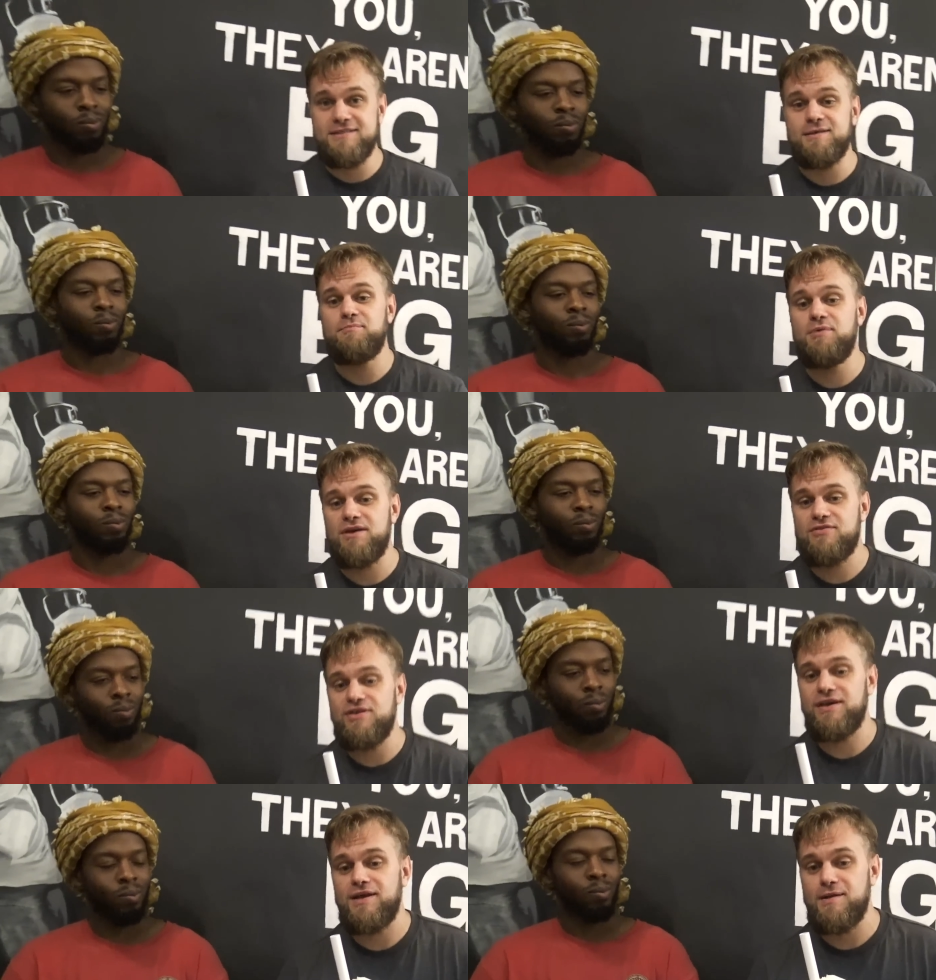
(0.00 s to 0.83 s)
Speaker 1: this is a big
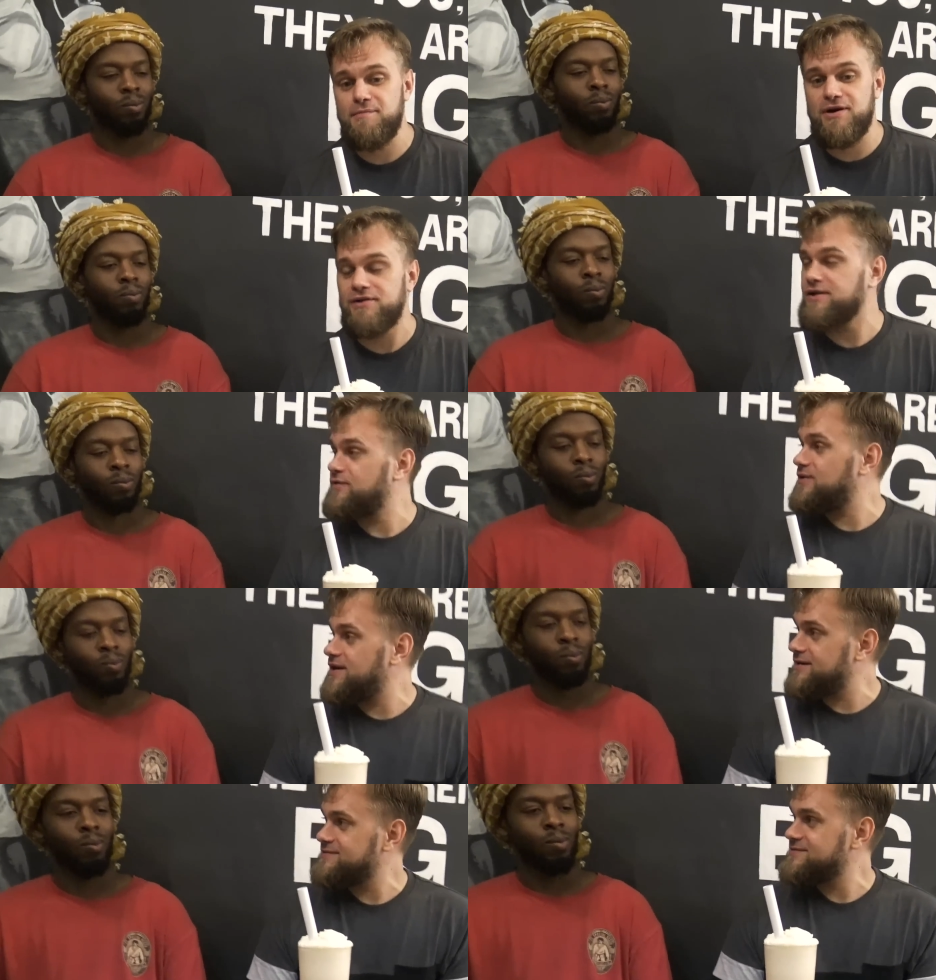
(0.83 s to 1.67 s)
thing in America,
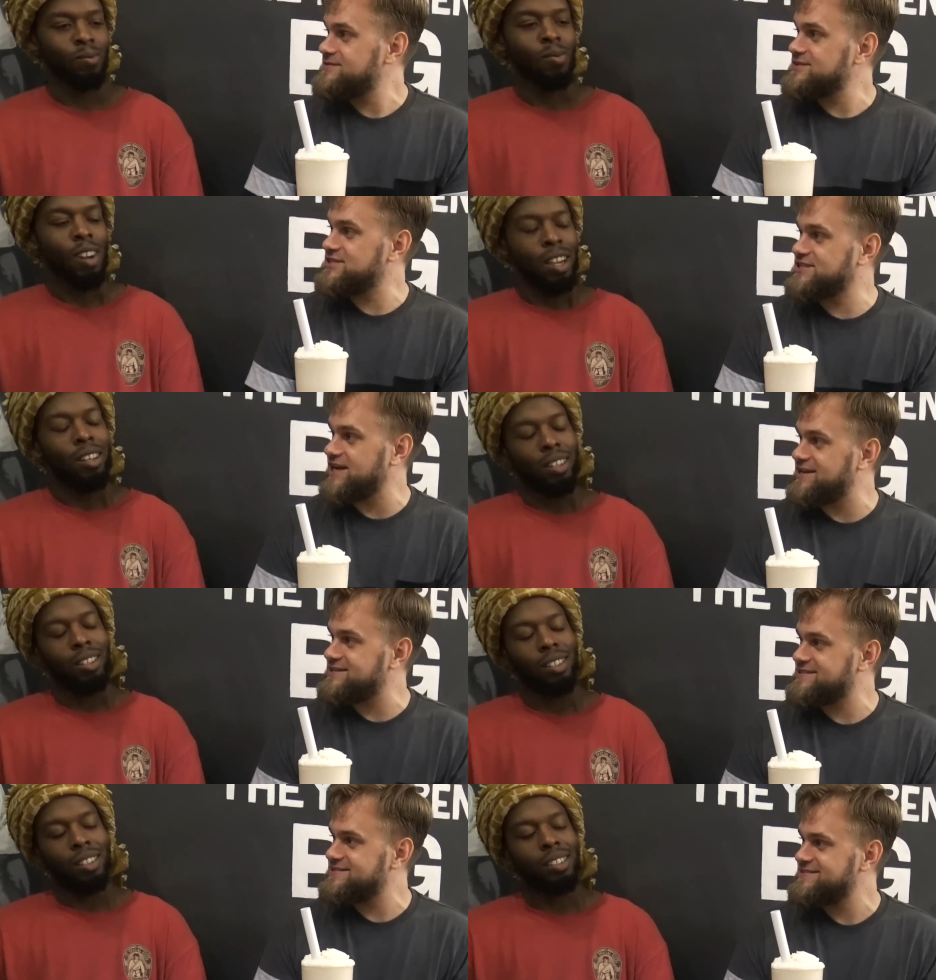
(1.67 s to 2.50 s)
right? The
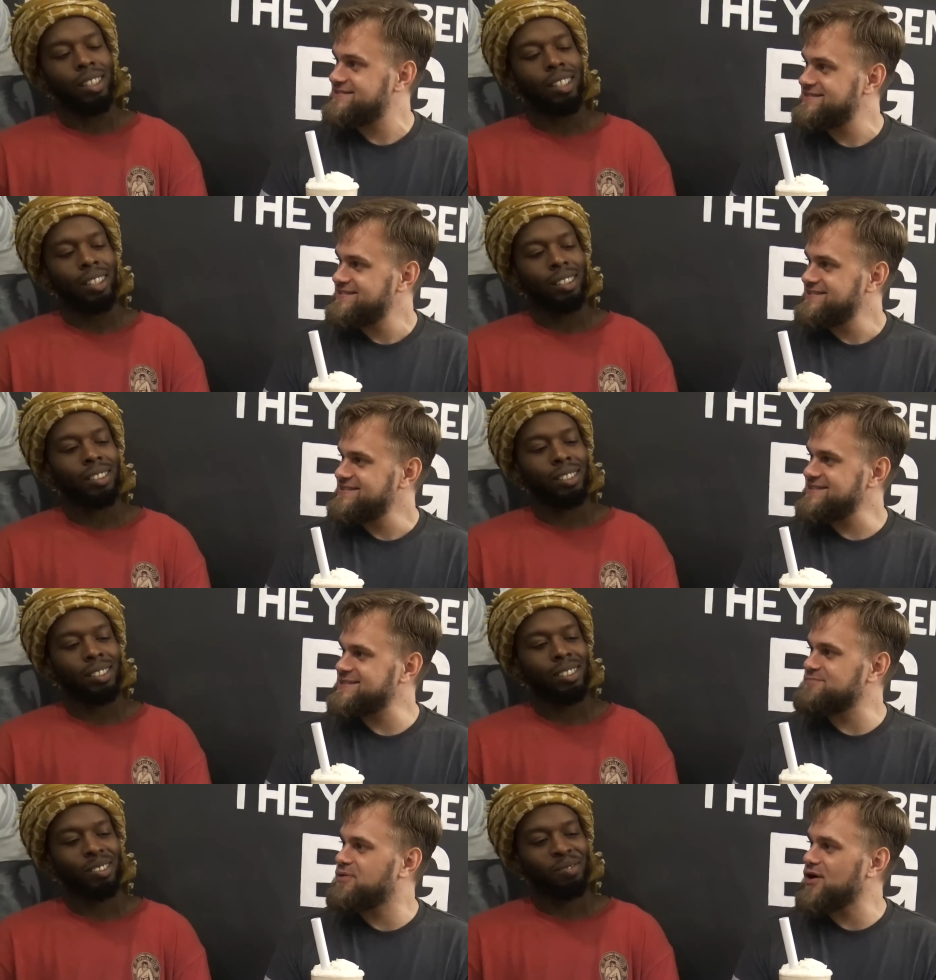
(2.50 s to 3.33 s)
shakes. Yes.
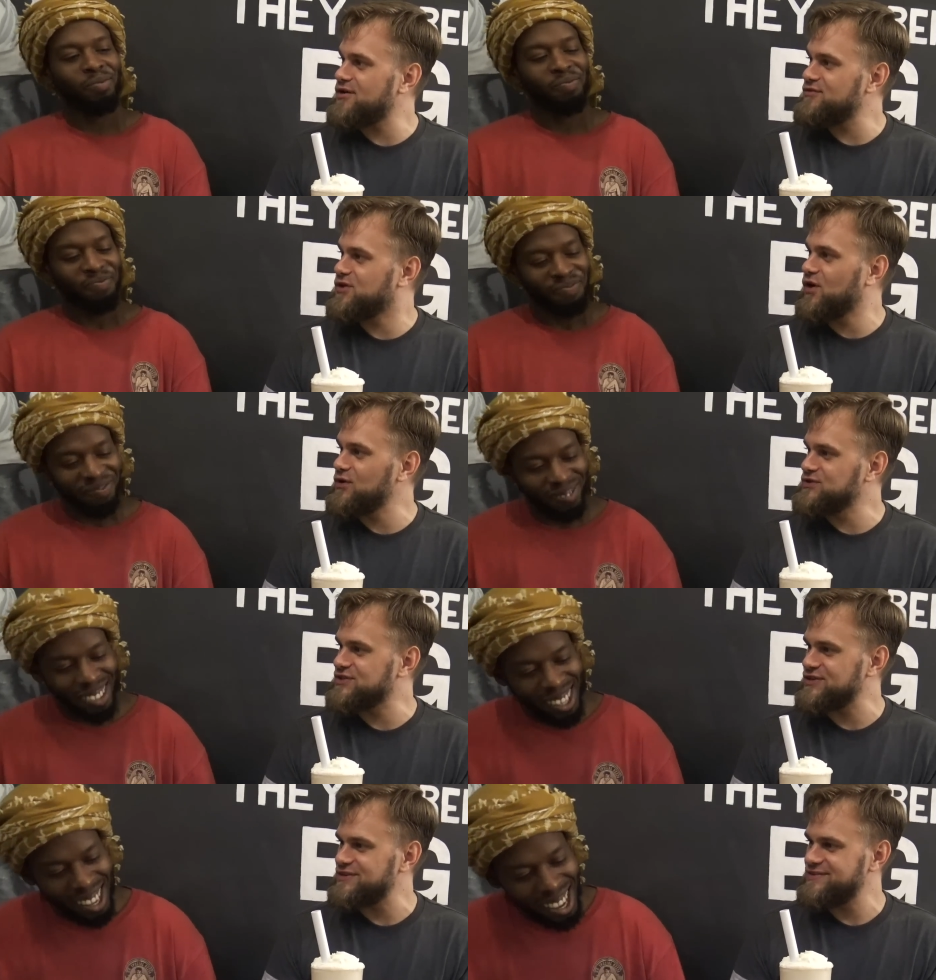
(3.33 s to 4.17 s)
It's a part of your
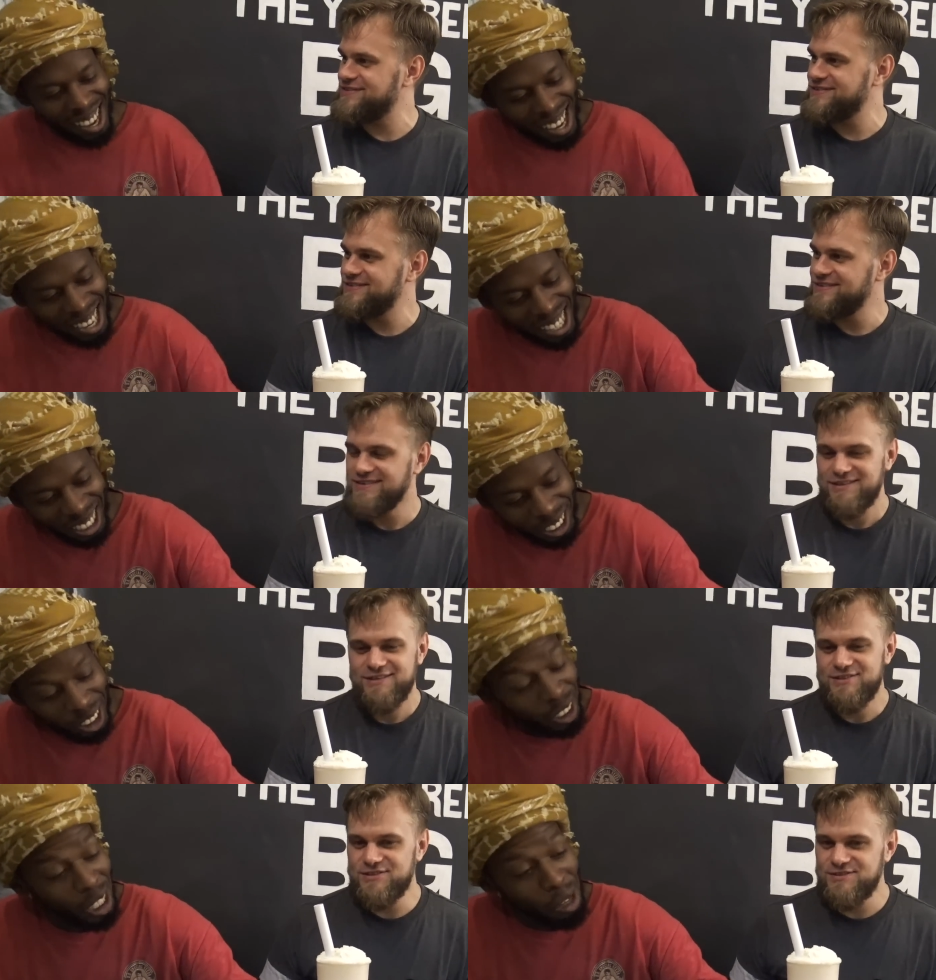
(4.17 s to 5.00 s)
culture.
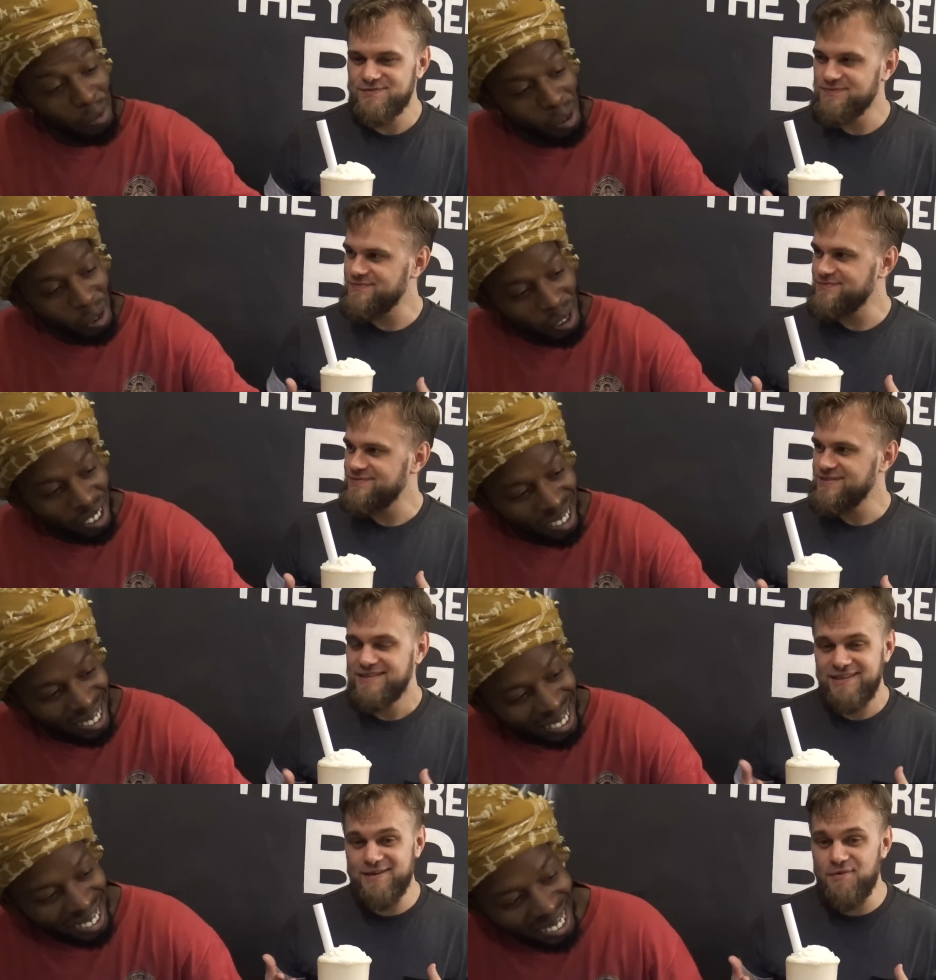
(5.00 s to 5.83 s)
It's a staple.
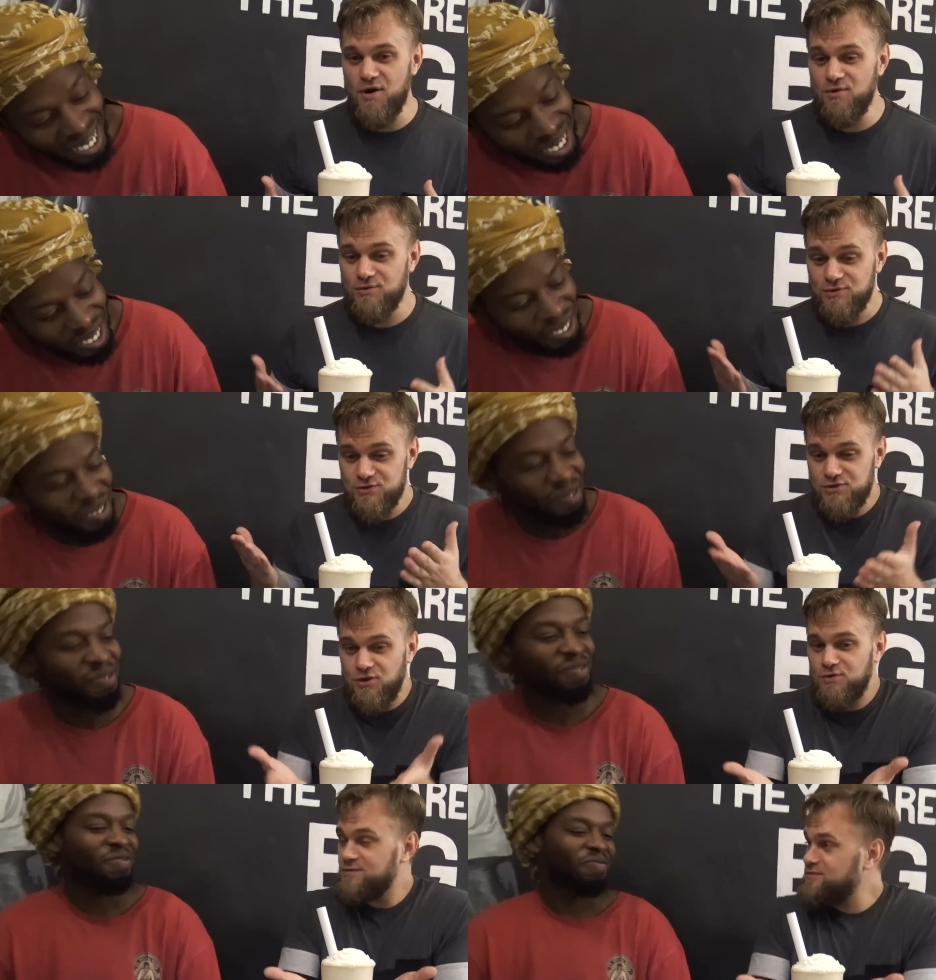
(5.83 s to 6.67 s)
Yeah, bro.
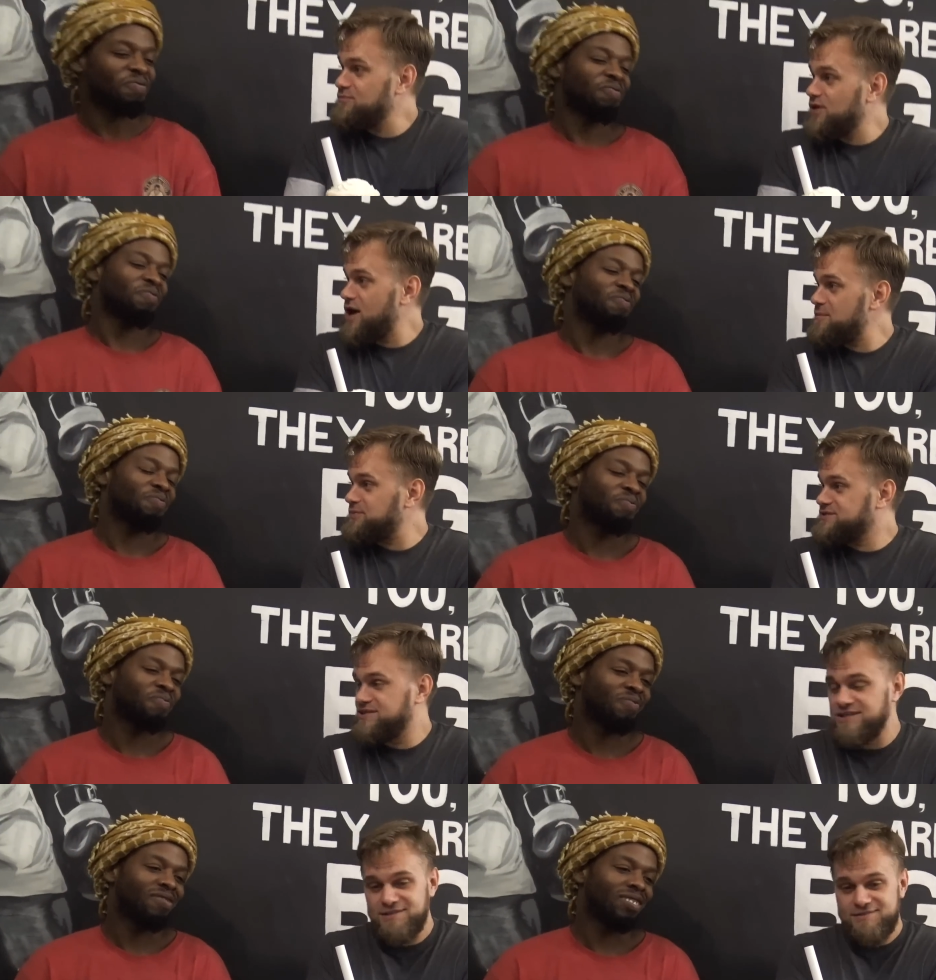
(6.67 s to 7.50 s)
So, bon
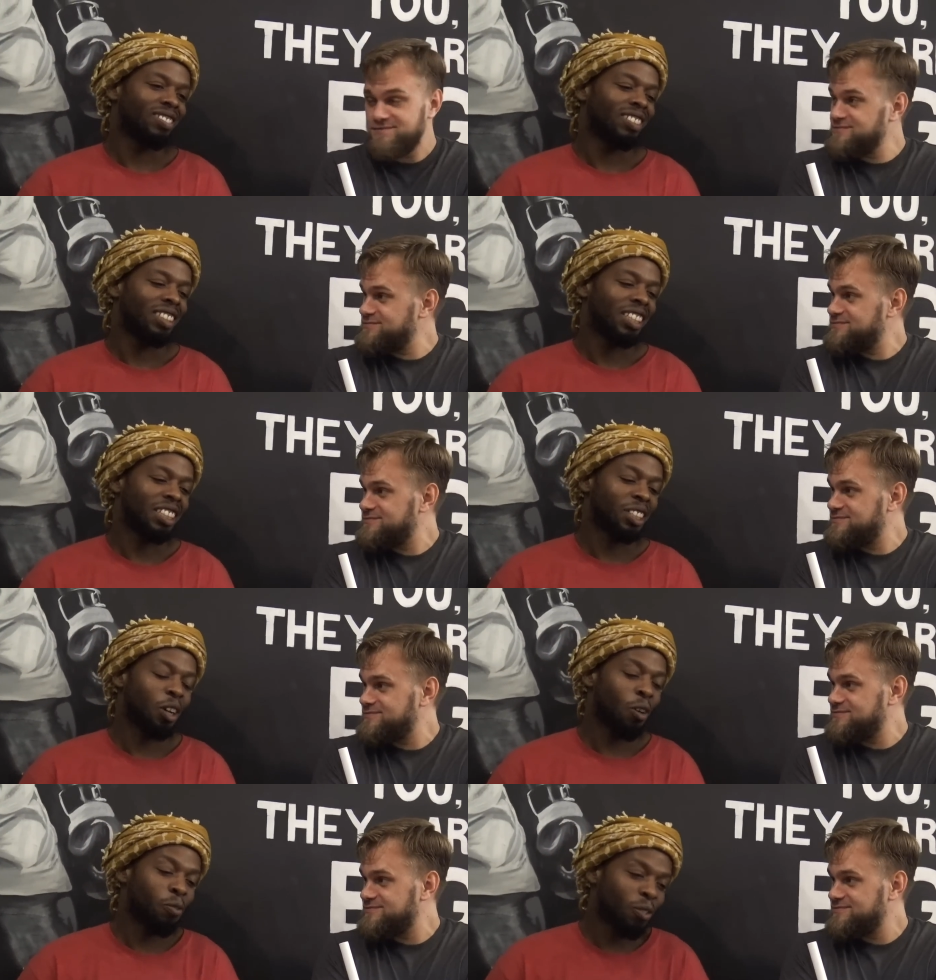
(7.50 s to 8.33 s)
appetit. Go